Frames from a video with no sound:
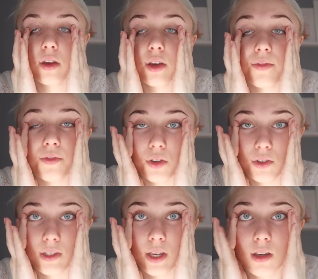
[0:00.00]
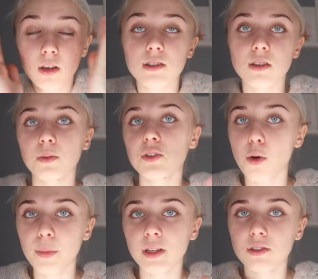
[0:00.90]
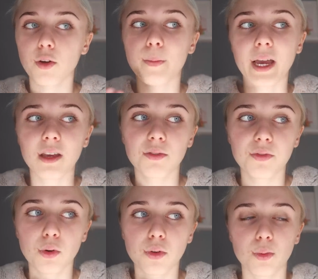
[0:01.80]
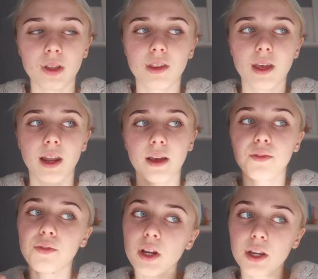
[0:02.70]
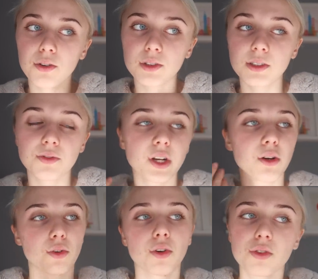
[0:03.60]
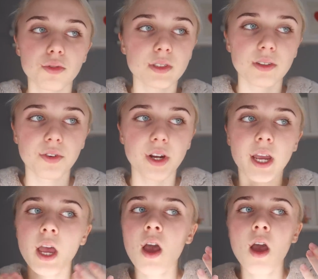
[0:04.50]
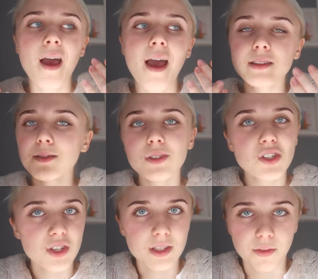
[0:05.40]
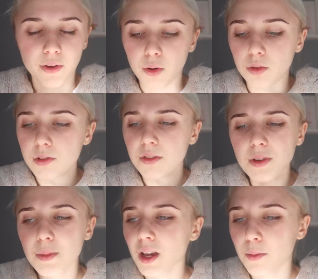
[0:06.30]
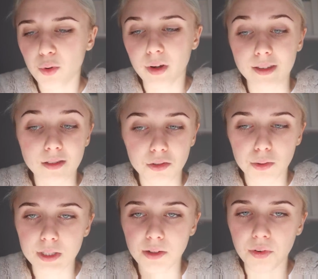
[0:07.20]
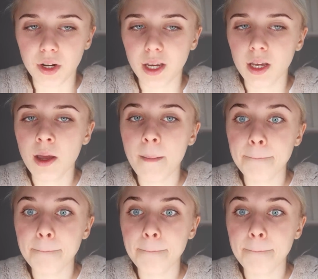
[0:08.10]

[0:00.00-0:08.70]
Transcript: confusing because sometimes companies go back and forth whether they're like fully cruelty free or not cruelty free and sometimes it's just difficult so if something i bought isn't cruelty free